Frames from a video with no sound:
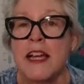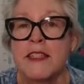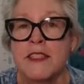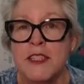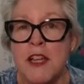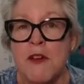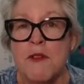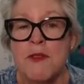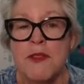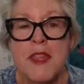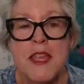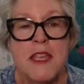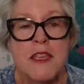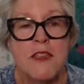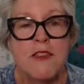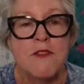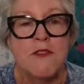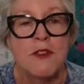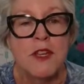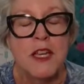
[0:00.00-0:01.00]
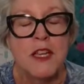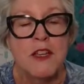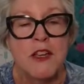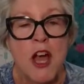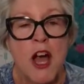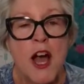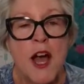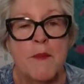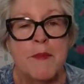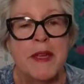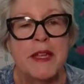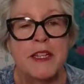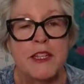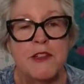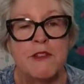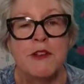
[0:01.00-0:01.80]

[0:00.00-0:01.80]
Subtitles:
I don't think you can comment.